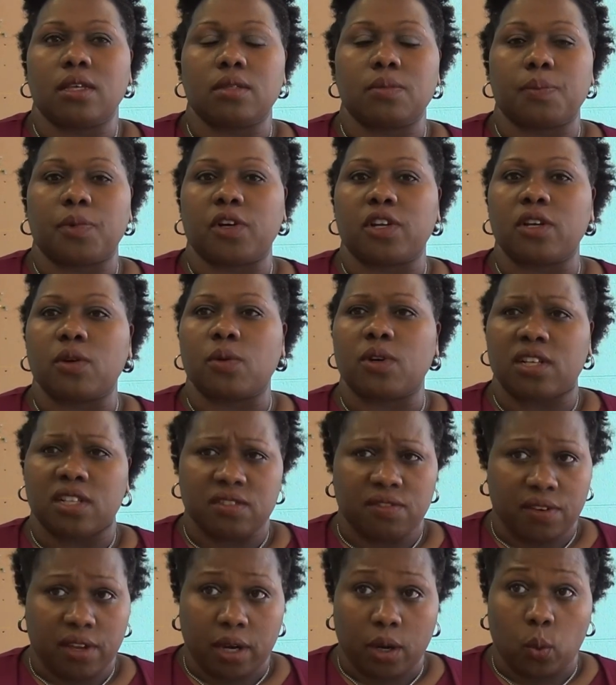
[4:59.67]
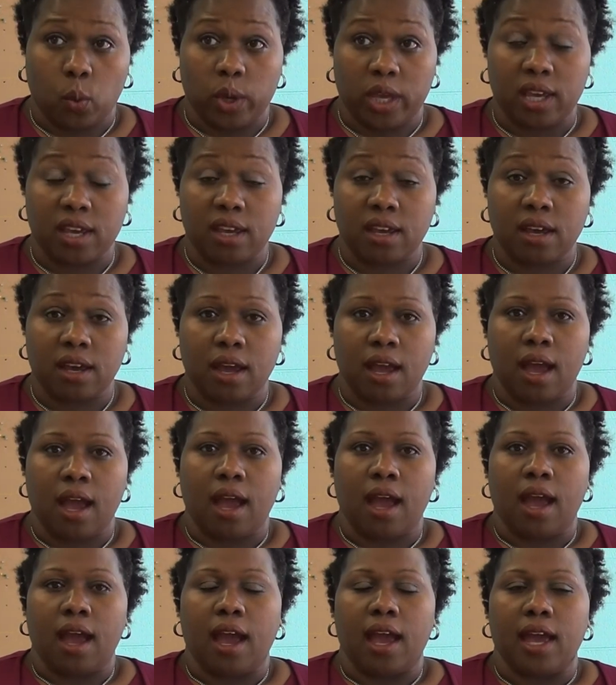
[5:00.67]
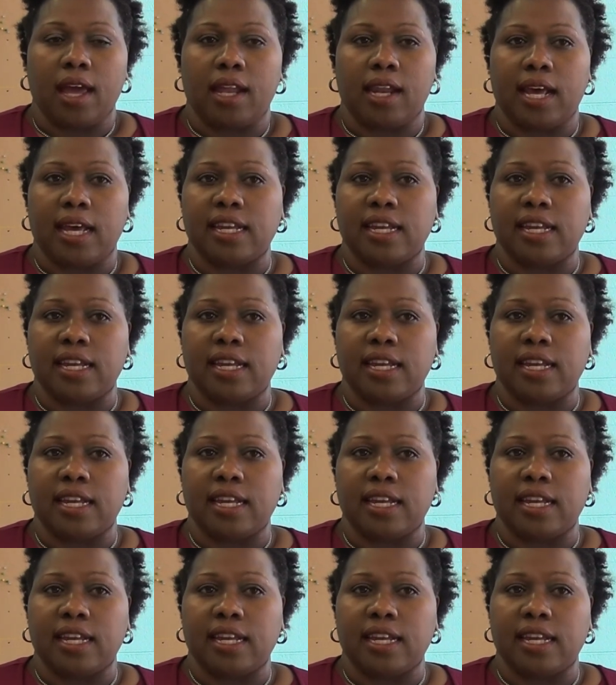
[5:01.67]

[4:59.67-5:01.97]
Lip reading: body was very weak, and